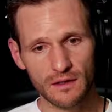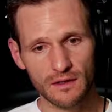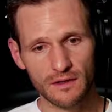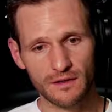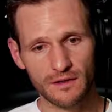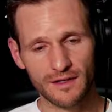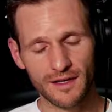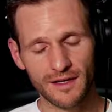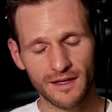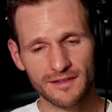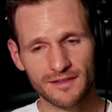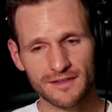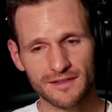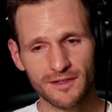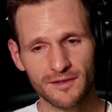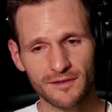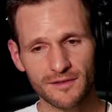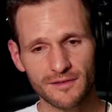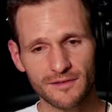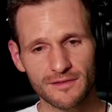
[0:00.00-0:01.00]
okay,
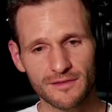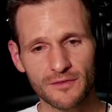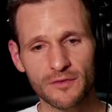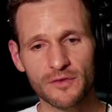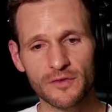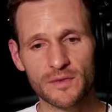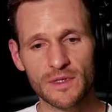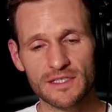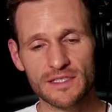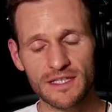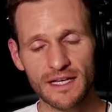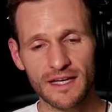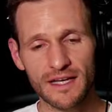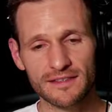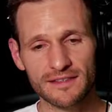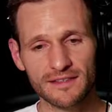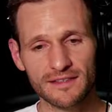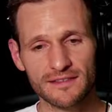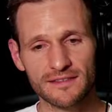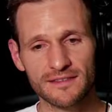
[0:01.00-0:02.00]
so the first question to
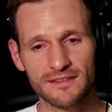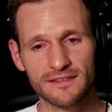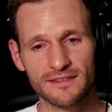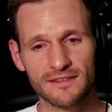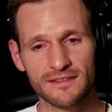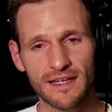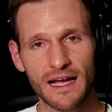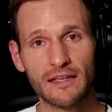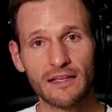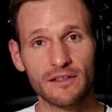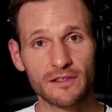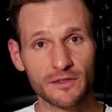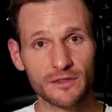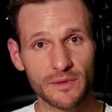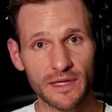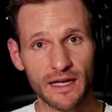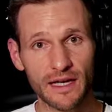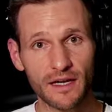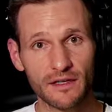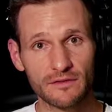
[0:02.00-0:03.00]
ask is, how long do
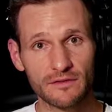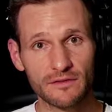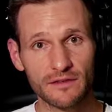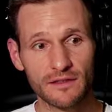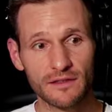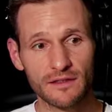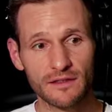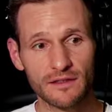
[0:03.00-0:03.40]
we have?